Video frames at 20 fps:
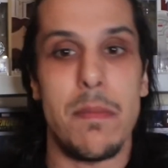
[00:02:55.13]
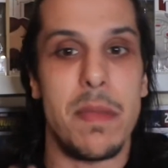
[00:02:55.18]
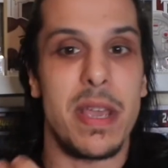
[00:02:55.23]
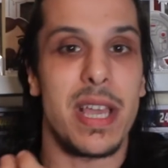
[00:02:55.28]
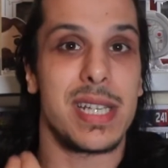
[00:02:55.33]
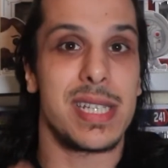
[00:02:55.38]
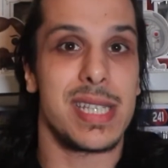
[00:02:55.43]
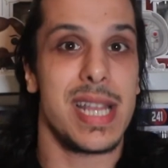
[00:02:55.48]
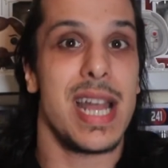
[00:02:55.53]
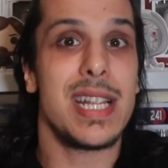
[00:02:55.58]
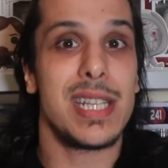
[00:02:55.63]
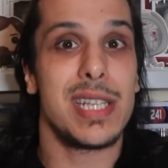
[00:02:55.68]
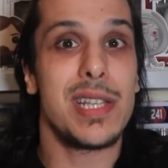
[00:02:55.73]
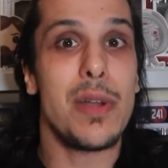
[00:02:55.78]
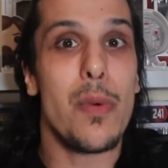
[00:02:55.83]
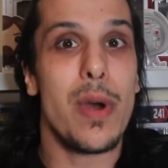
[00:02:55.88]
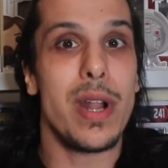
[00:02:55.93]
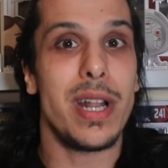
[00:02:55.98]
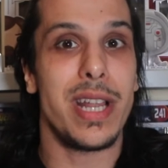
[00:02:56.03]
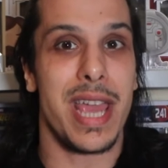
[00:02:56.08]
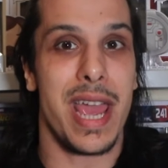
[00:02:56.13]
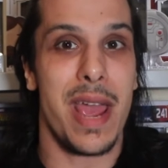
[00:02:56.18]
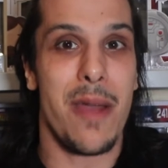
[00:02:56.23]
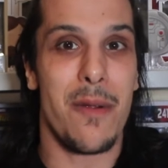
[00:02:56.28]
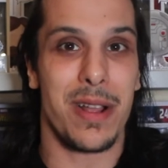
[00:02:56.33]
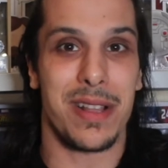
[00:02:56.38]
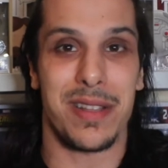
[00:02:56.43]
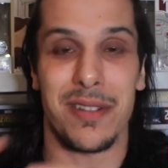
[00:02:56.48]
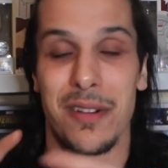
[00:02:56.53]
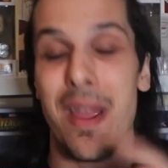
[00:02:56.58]
because that's the one
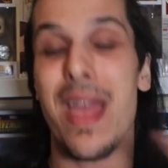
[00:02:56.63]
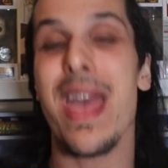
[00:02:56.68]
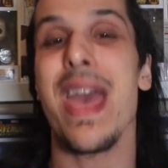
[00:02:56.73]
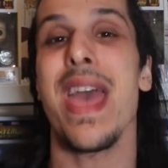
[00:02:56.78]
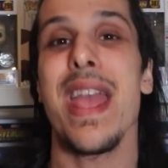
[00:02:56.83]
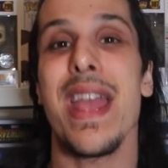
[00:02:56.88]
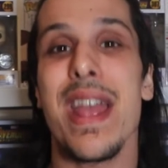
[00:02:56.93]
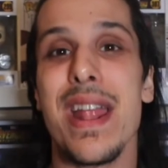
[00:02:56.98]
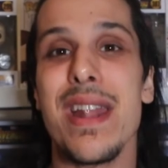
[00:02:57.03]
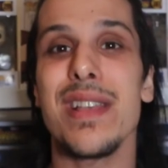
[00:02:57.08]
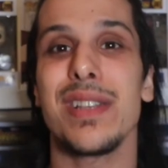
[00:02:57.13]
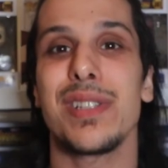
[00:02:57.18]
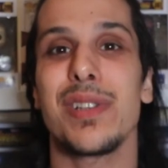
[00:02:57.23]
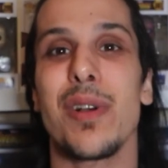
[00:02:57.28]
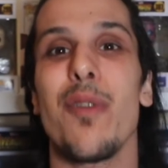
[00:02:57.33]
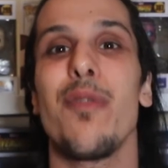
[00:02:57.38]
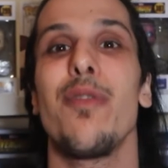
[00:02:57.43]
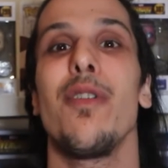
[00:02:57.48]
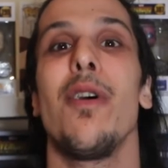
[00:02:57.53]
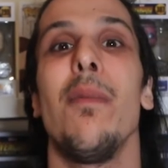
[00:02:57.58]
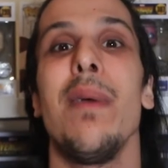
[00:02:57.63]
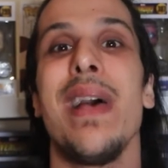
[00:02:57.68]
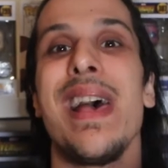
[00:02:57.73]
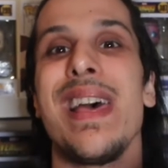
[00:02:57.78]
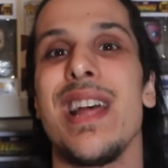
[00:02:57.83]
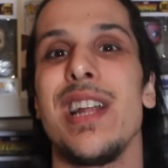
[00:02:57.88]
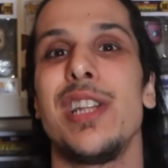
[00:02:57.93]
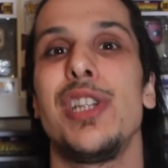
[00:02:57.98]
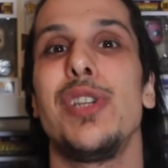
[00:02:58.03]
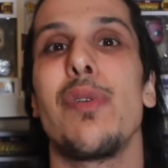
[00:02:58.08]
character in this whole film
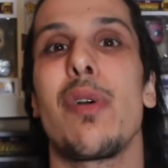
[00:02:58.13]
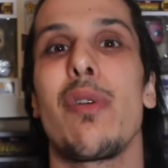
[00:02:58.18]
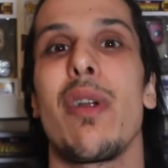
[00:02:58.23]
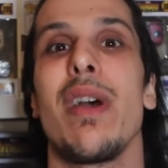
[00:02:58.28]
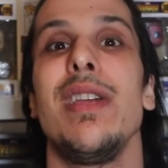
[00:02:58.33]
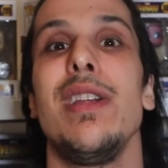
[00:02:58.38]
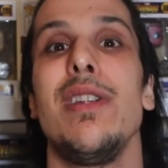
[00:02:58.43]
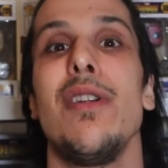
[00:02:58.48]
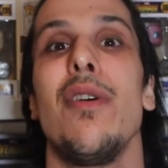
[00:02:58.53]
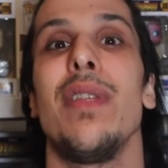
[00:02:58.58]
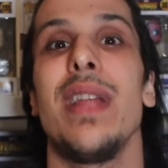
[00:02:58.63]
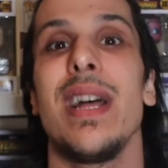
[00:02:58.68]
that you already know.